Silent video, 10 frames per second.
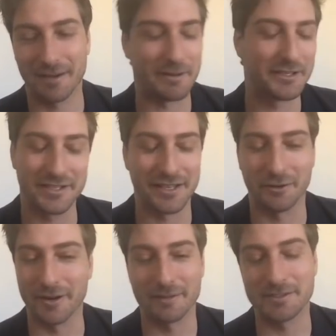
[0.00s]
I mean, you know
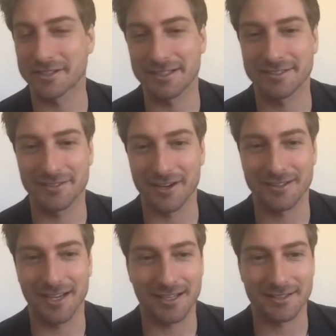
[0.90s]
what? I'm just going to start
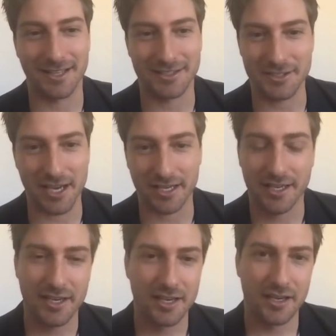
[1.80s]
talking like Jack.
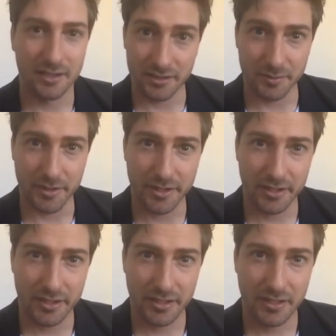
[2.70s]
Elizabeth,
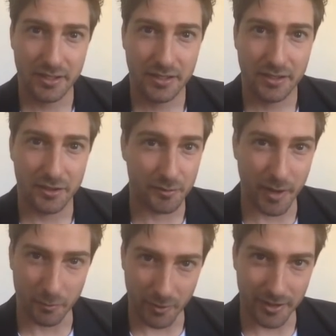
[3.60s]
you're
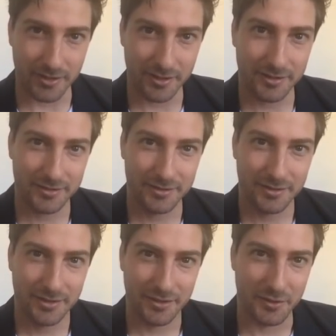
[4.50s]
my one.
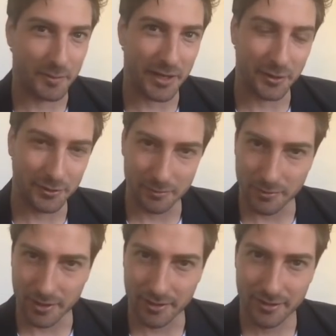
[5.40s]
You're my only one.